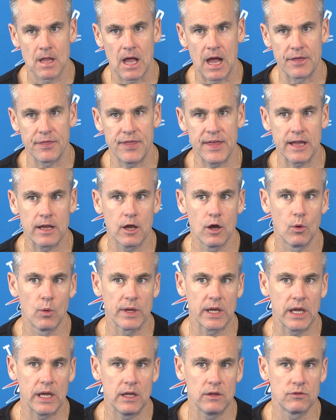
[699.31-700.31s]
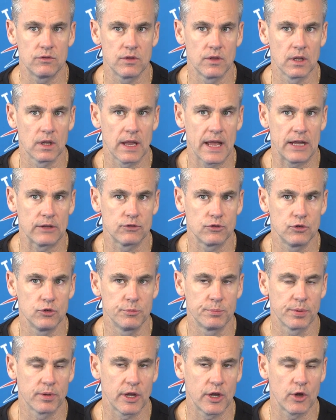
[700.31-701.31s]
I think going into the last
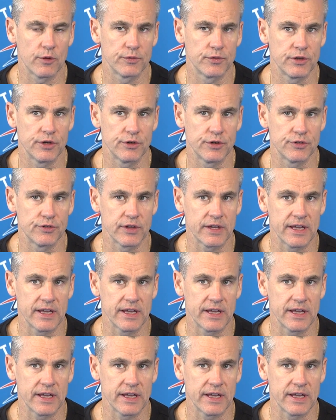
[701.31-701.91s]
two playoff series